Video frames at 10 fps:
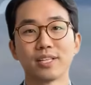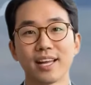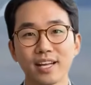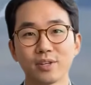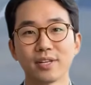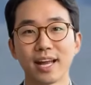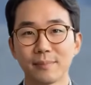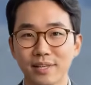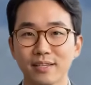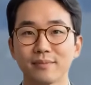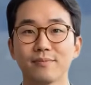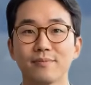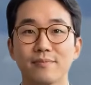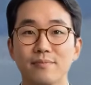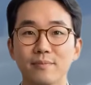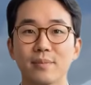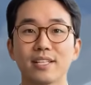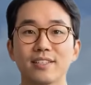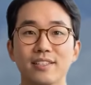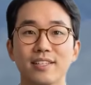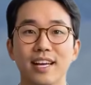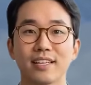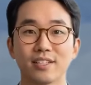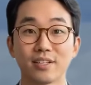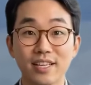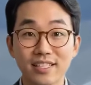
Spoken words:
and battlefield awareness ensured they eliminated the threat and